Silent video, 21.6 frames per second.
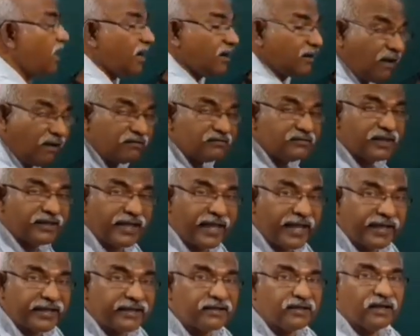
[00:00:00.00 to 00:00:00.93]
along the
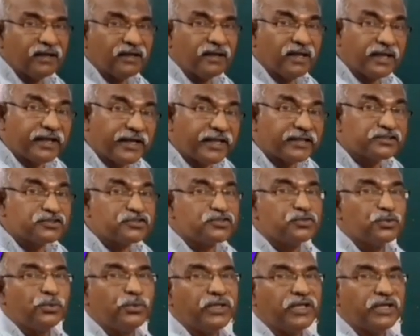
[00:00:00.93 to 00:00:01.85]
diagonal
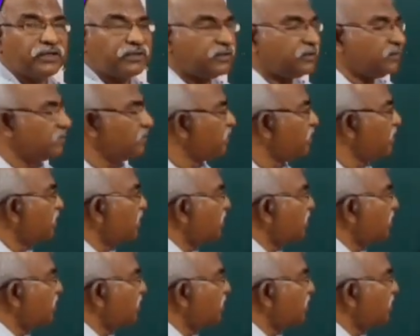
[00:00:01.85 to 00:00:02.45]
next to it